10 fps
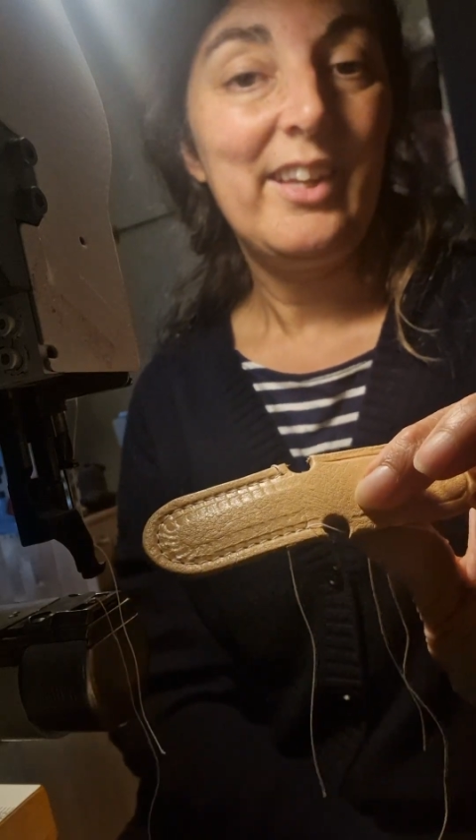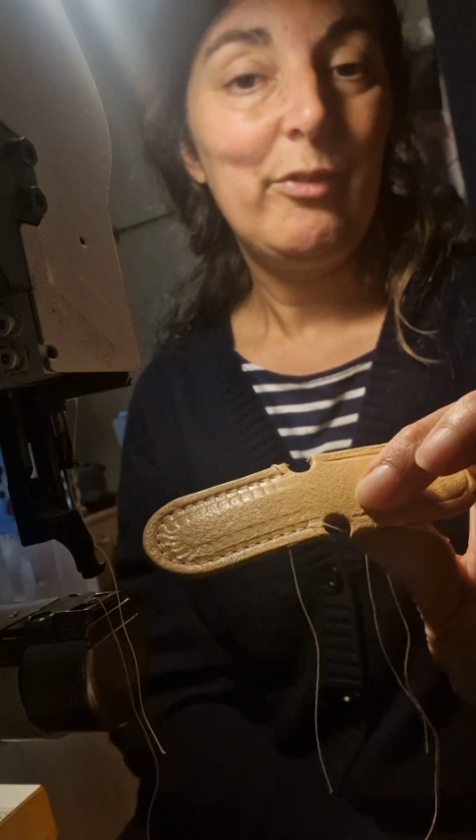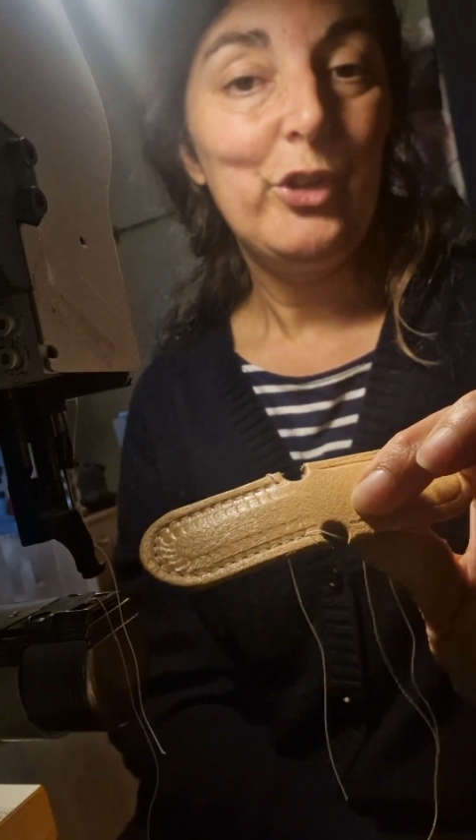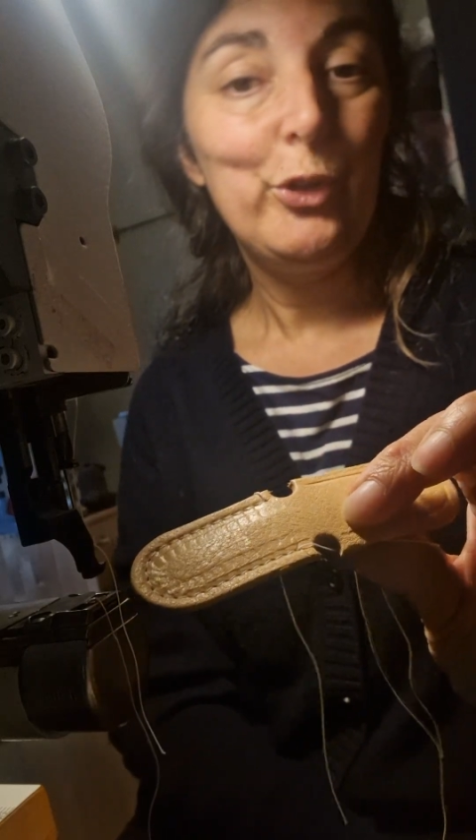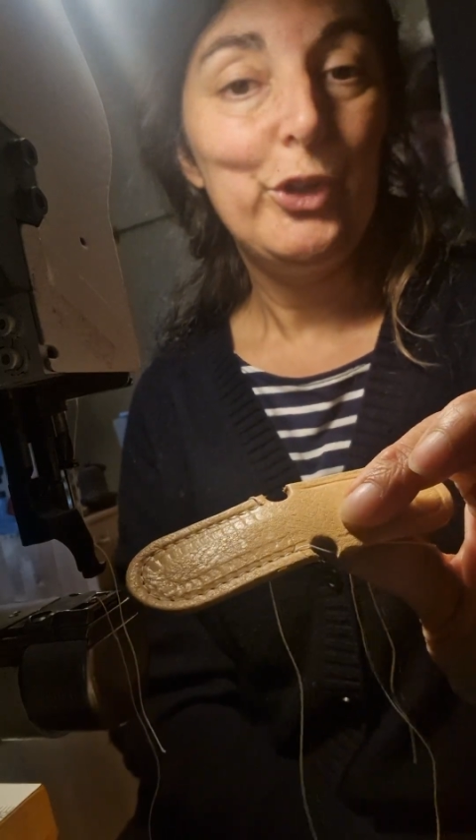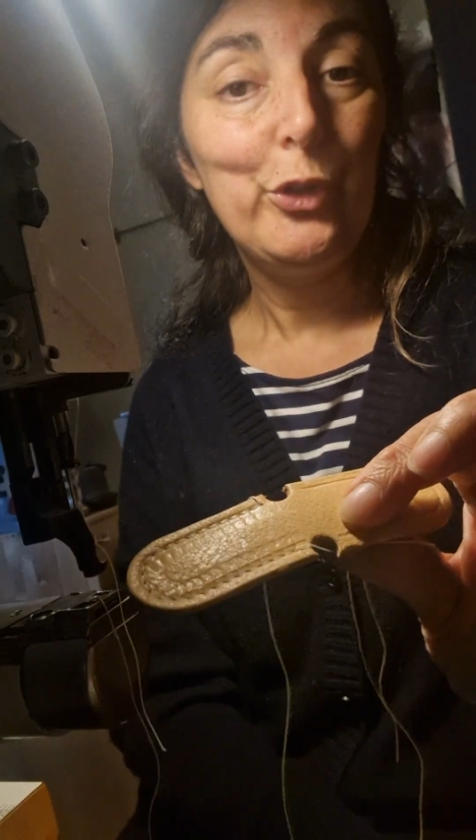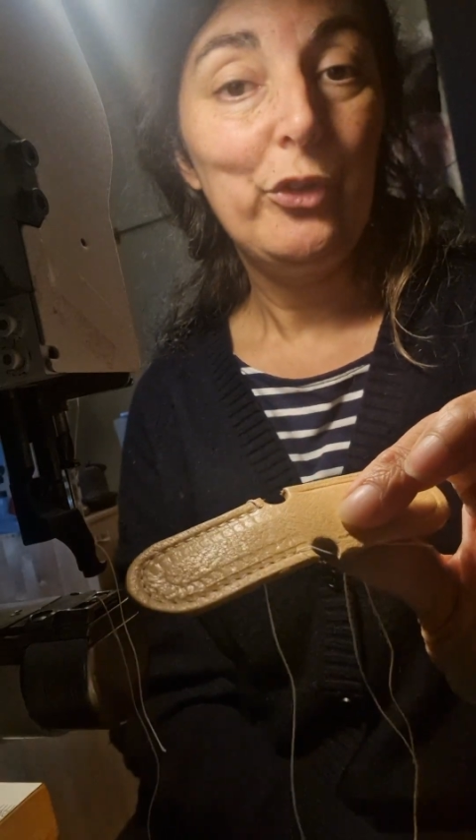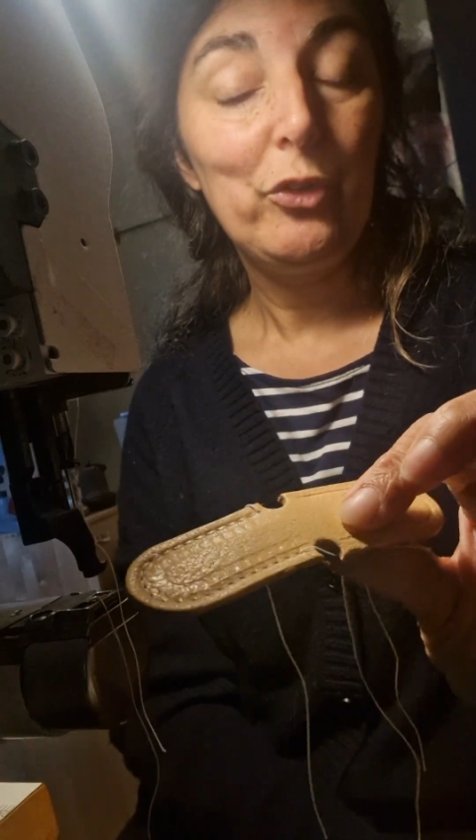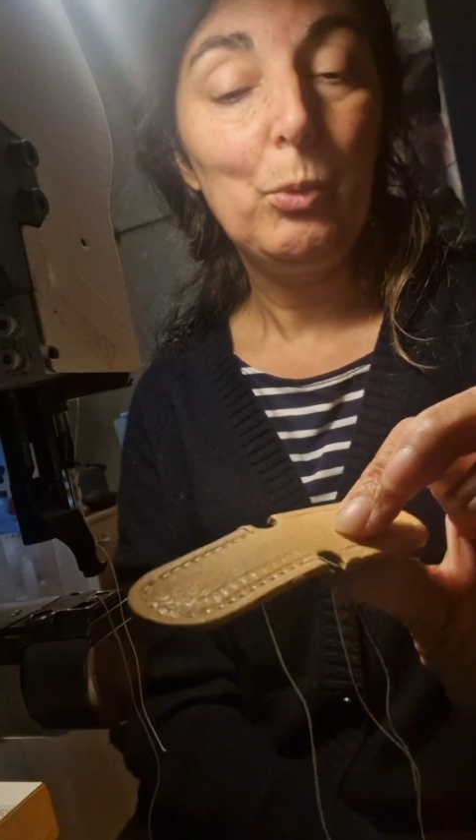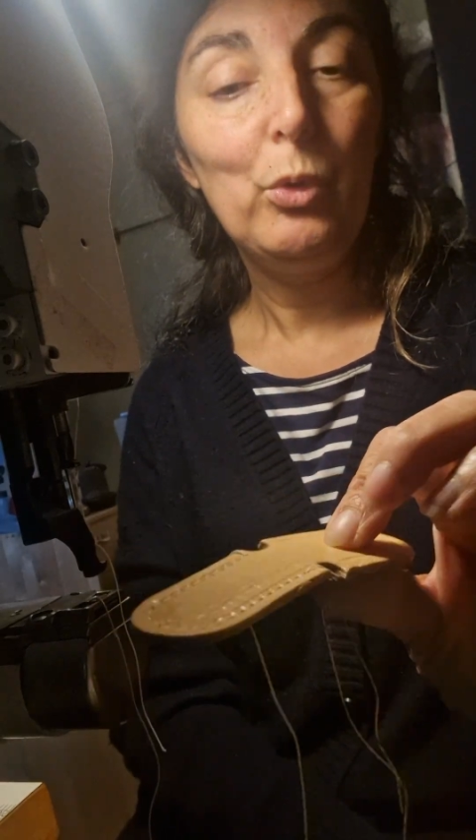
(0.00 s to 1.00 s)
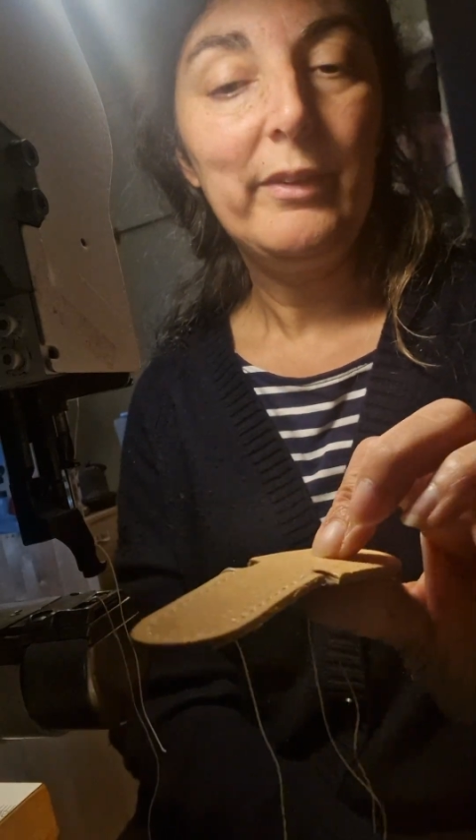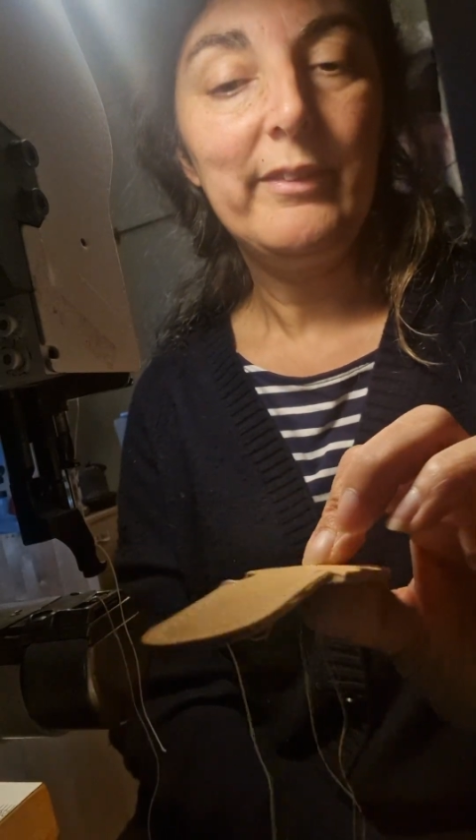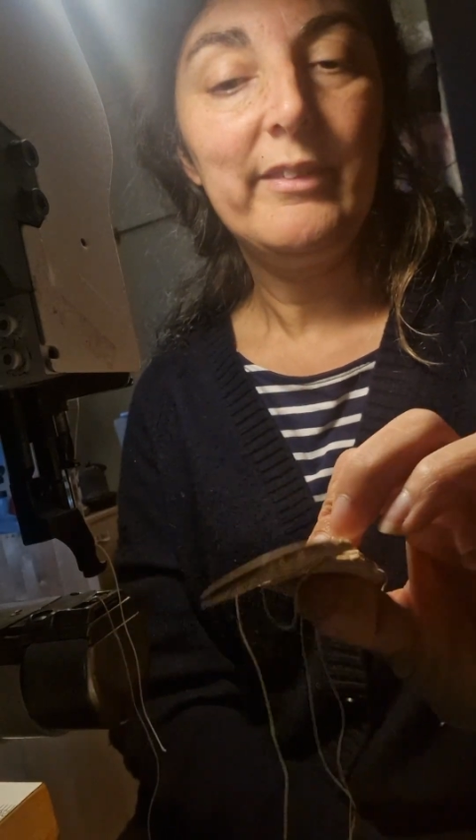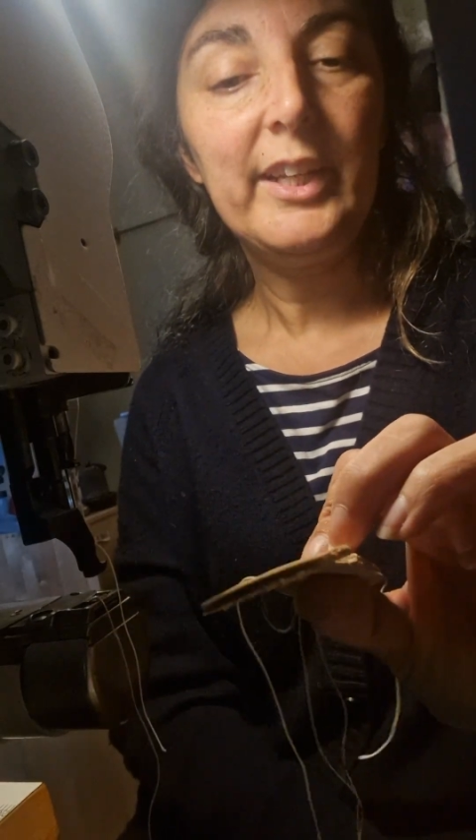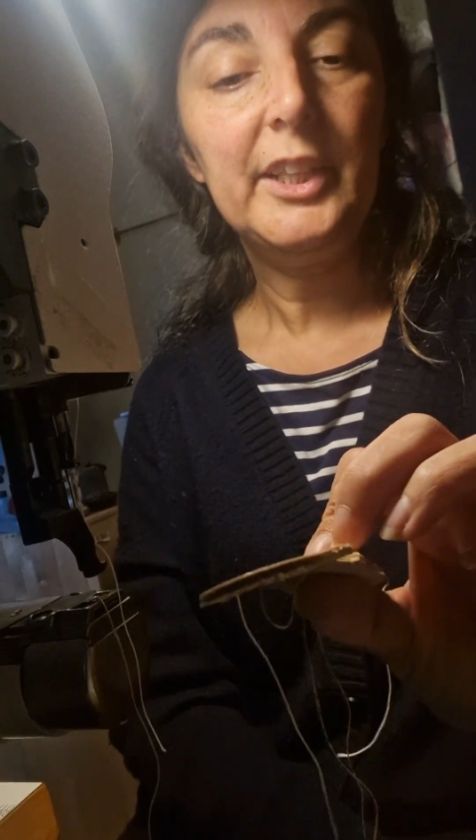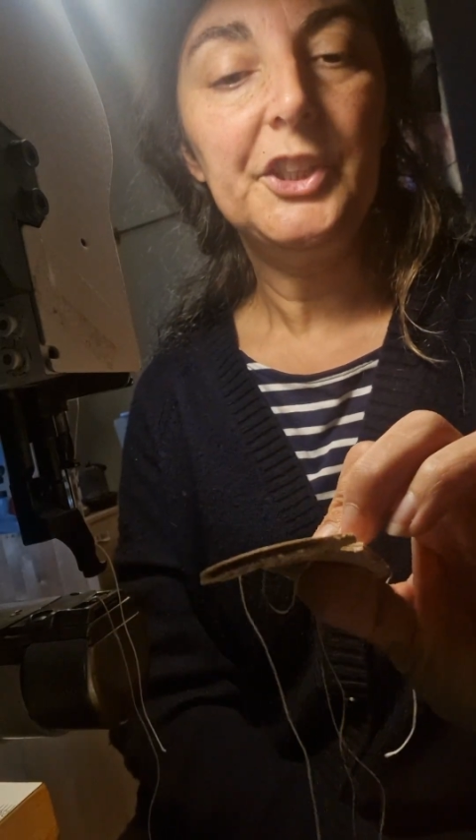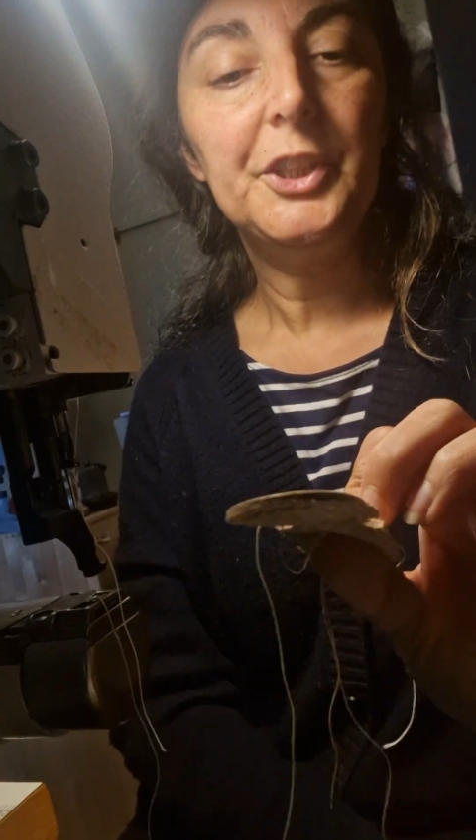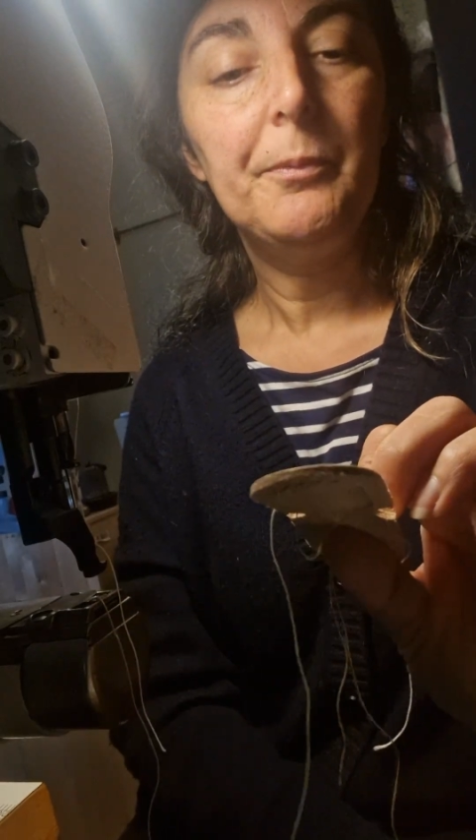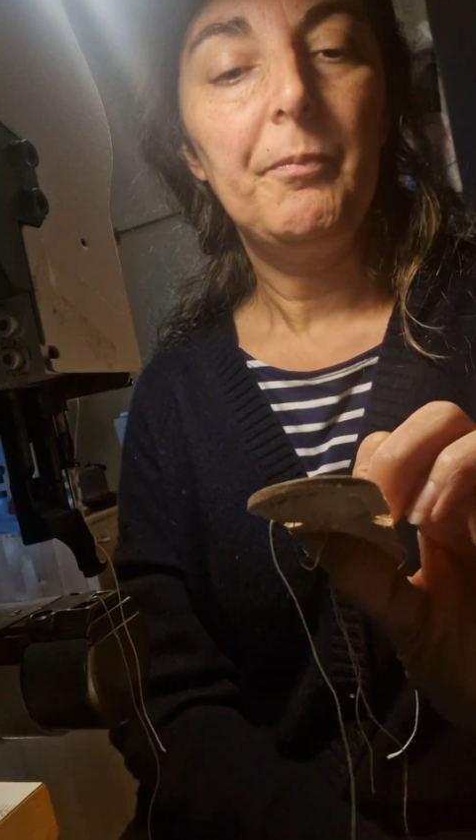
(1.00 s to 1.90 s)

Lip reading: if you choose a smaller stitch.